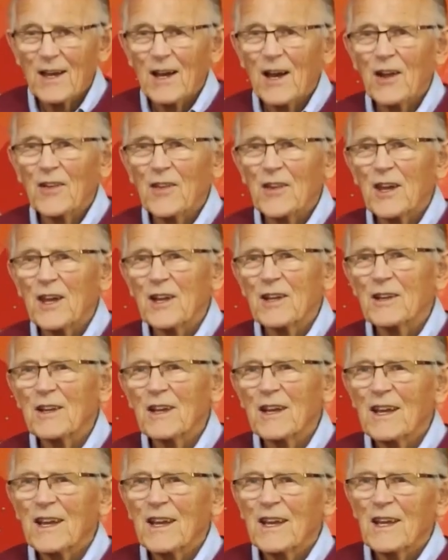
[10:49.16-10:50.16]
And then
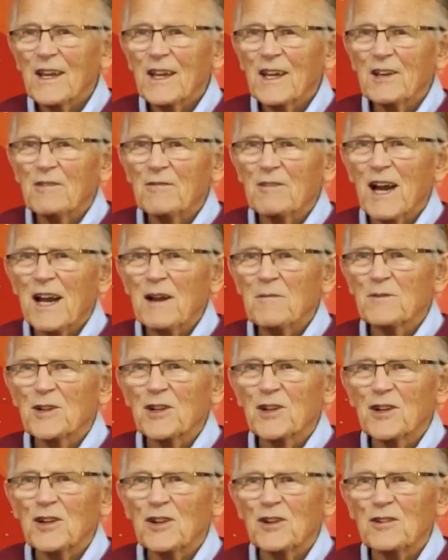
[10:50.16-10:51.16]
he rammed
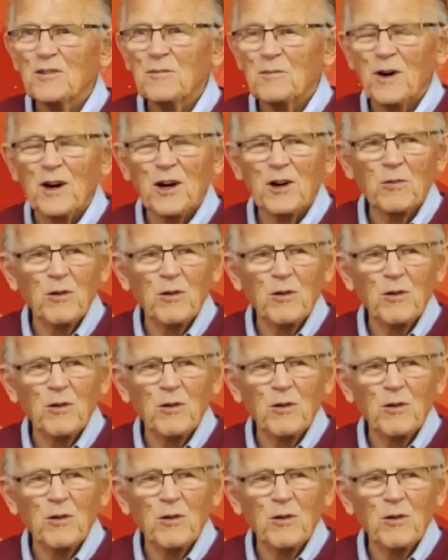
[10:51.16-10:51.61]
it home by